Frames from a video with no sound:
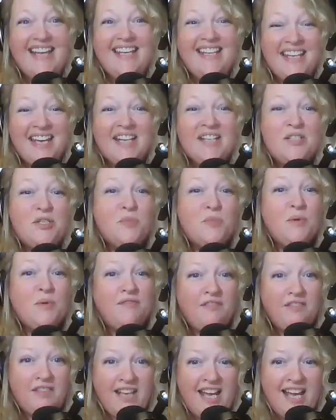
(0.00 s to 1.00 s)
Yeah, to
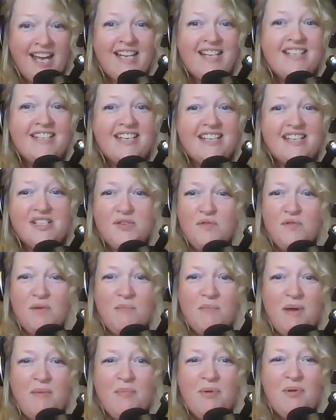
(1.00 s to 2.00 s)
reflect and to
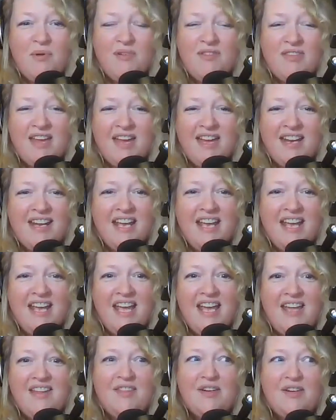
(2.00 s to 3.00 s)
remember that
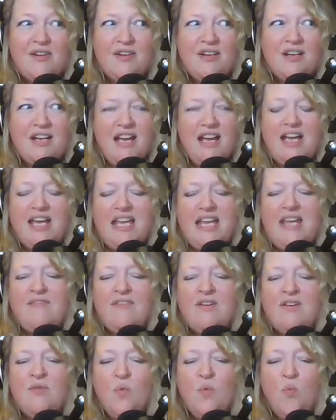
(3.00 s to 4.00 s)
there,
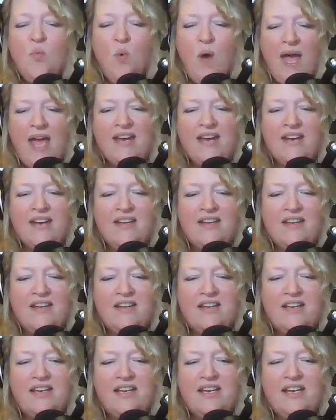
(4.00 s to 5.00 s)
even when
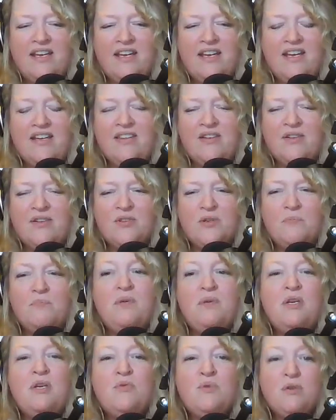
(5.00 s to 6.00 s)
there's a
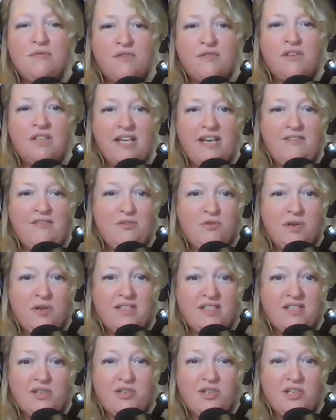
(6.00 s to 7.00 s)
beautiful life
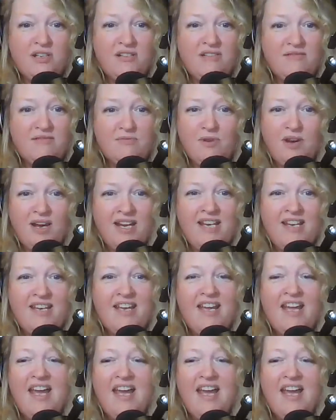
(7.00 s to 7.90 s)
transition, right?